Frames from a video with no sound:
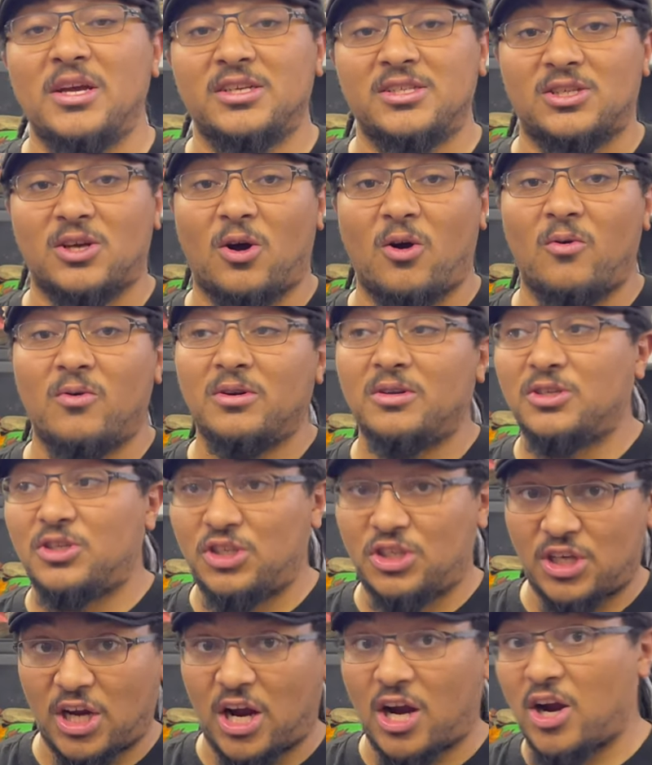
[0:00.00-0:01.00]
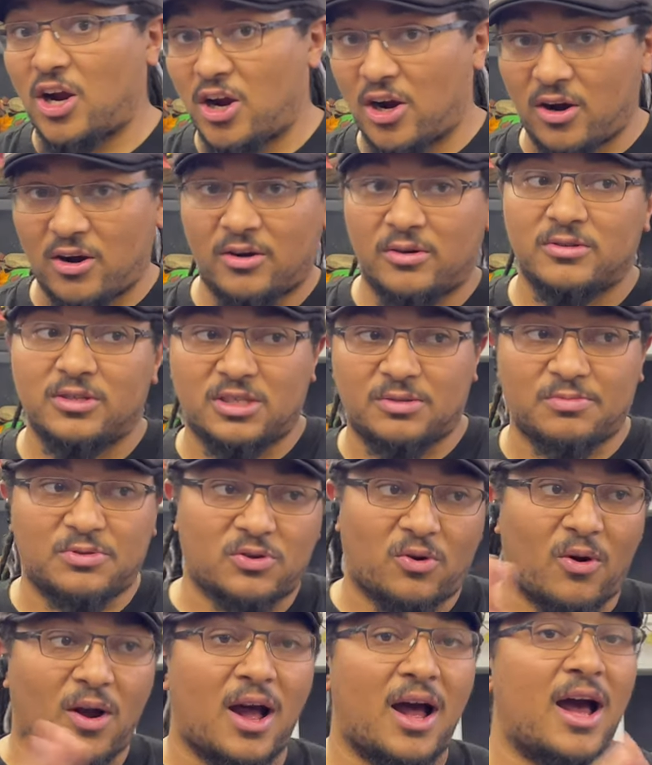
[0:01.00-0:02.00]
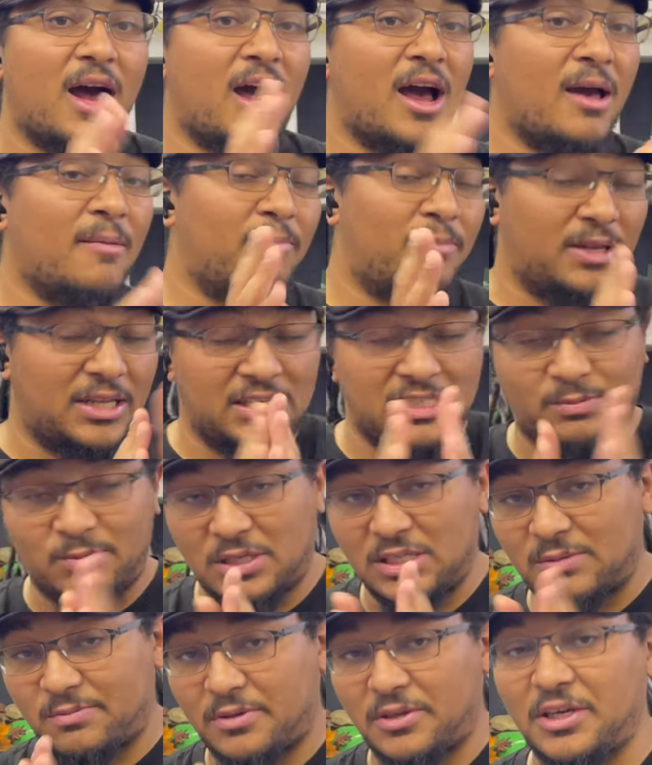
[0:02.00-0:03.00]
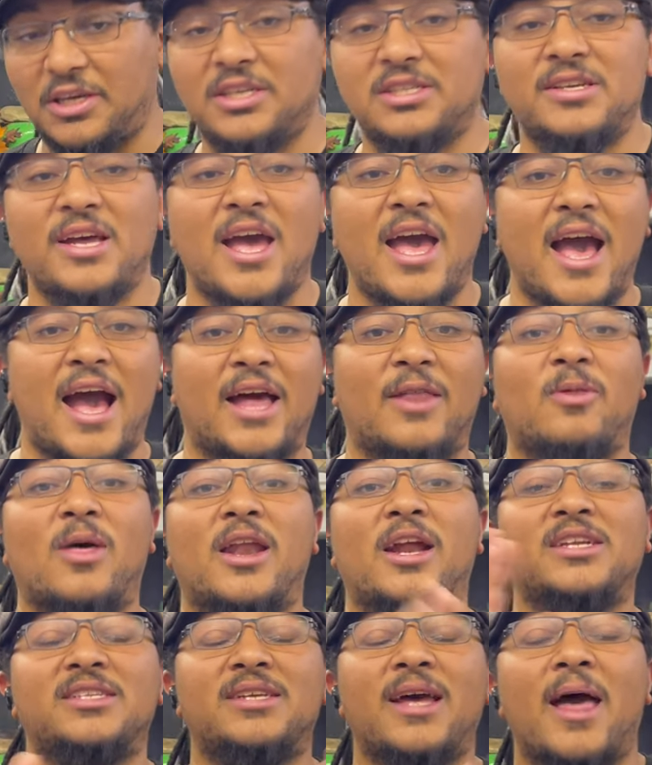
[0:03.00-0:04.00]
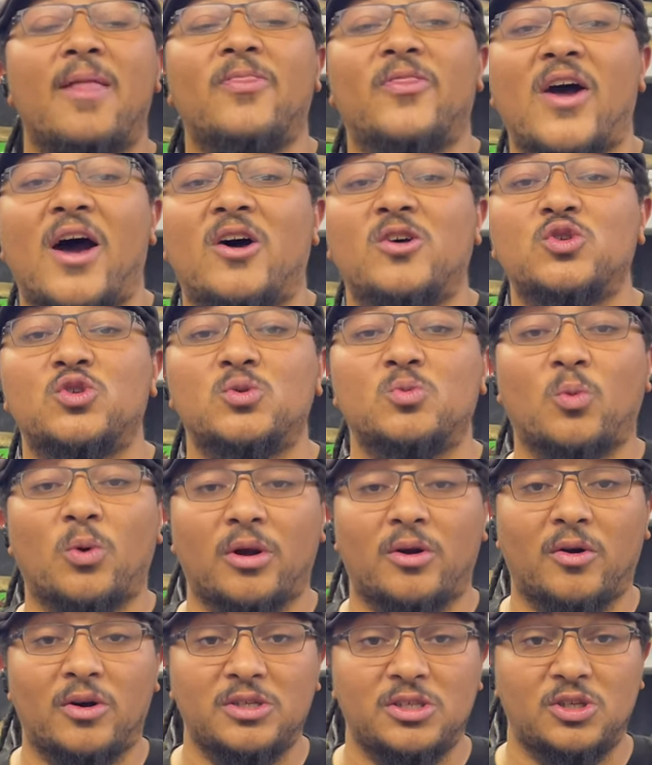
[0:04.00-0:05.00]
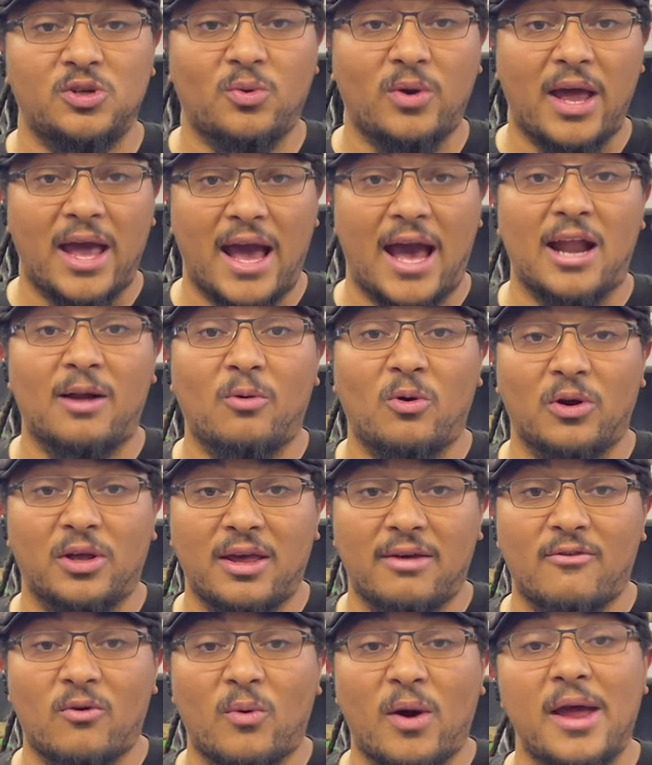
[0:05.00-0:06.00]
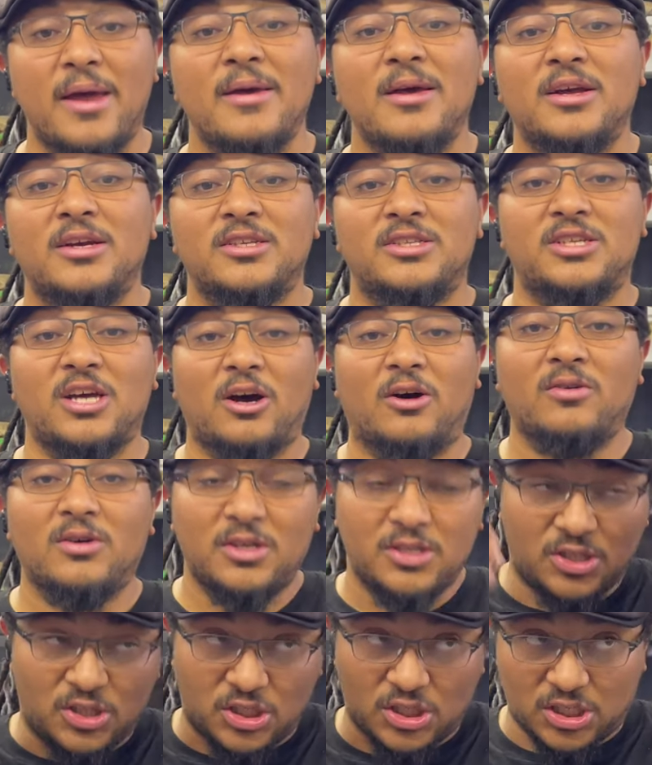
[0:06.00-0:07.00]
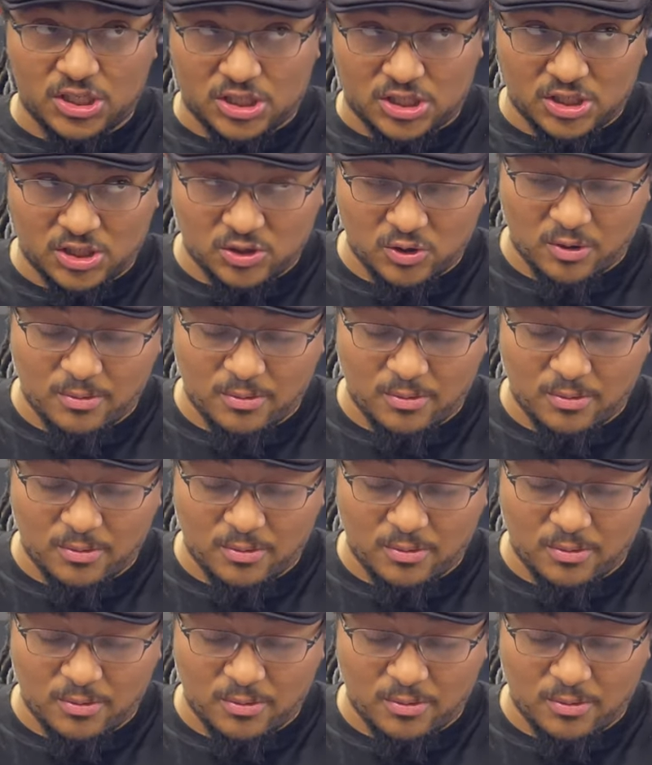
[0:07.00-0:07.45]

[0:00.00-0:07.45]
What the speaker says: So share, subscribe, please, please, please. And then at 10,000, we're going to do an animal giveaway. So just as a